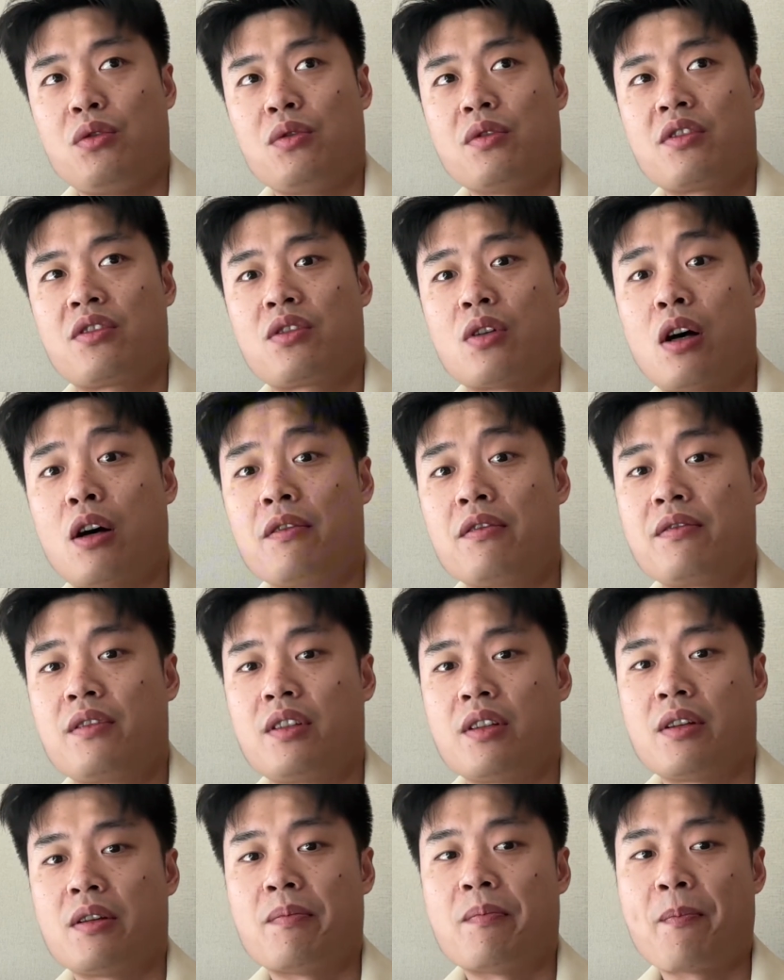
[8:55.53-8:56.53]
solve
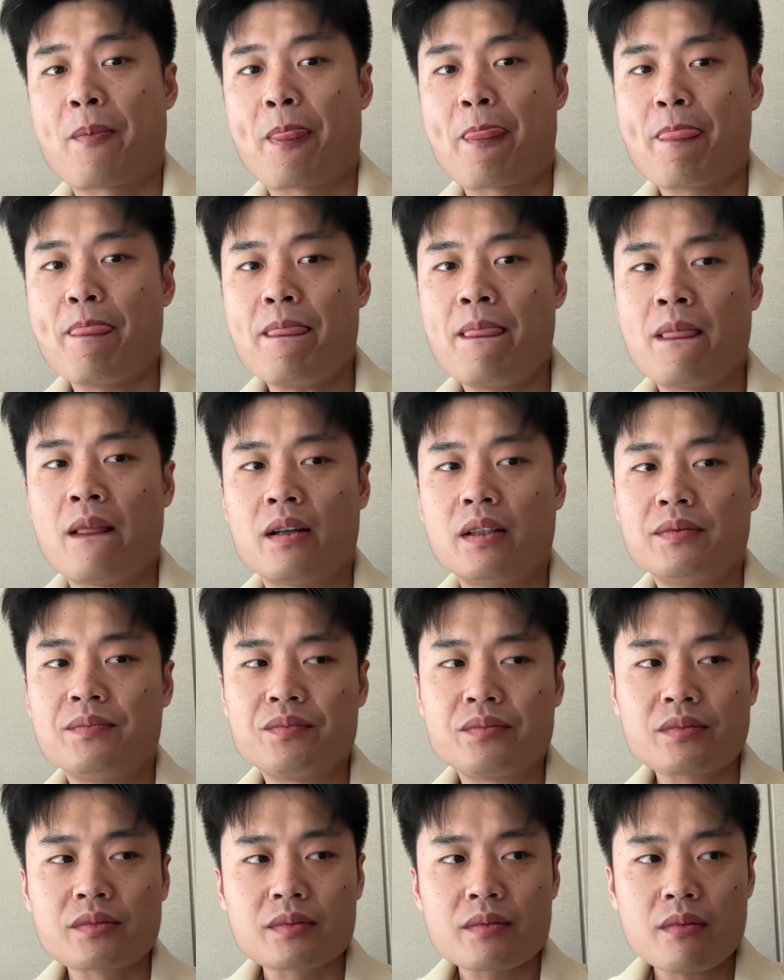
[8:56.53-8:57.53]
the
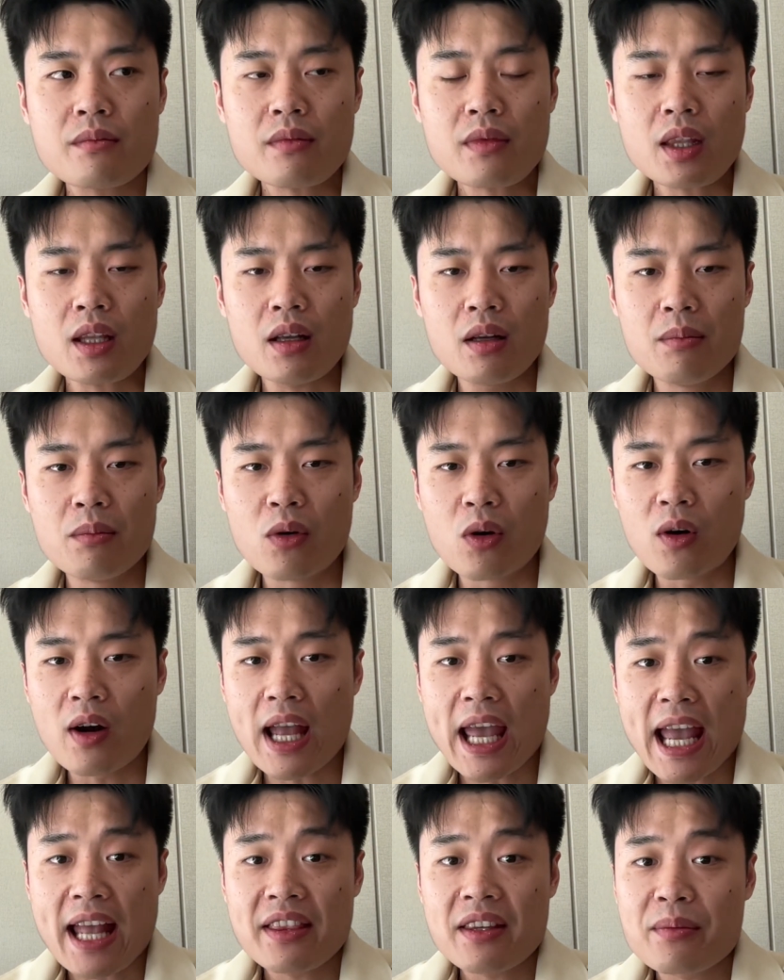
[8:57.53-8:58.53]
more
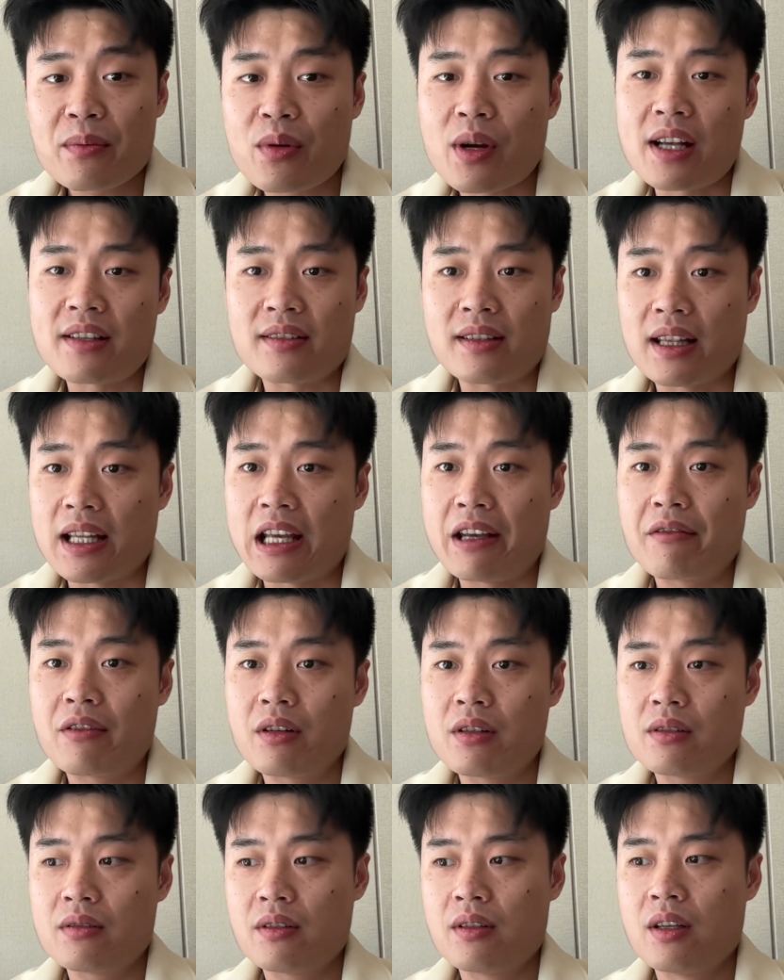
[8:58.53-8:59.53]
enterprise
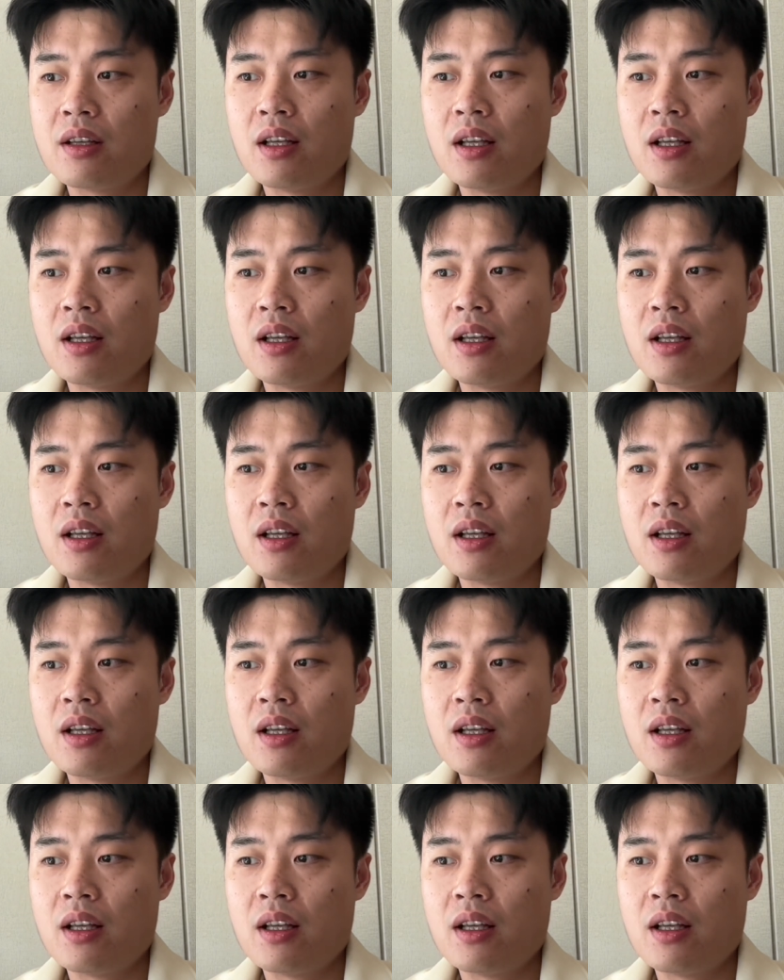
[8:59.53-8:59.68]
level